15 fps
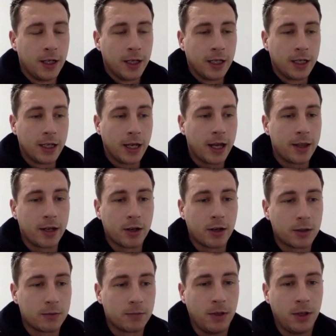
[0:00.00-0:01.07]

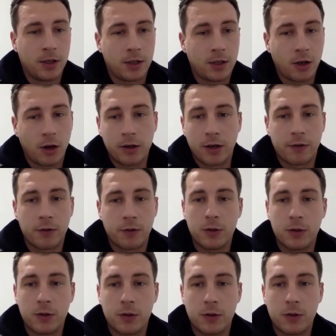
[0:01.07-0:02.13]
I kind of had a few
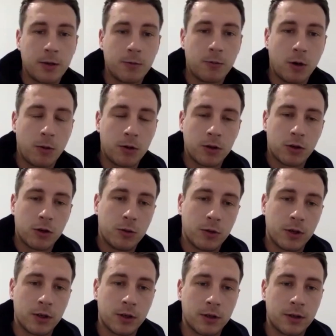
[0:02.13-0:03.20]
years thinking what I want to do
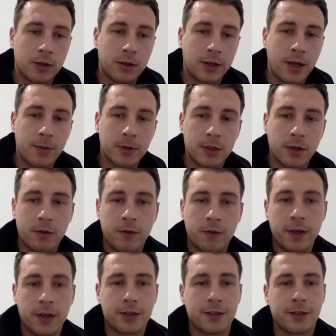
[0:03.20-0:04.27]
and get myself
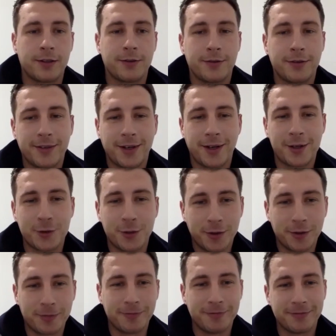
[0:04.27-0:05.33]
fixed, and I sort of